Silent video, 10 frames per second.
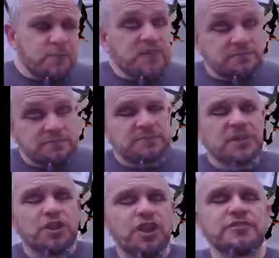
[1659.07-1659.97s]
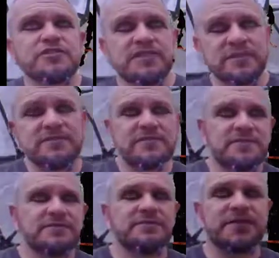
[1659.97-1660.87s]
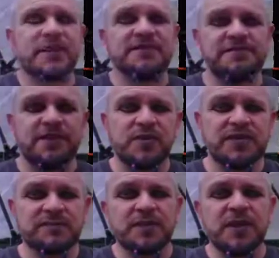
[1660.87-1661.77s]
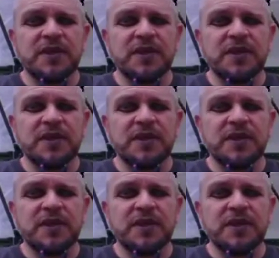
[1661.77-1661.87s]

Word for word: Well, largely because of feminism.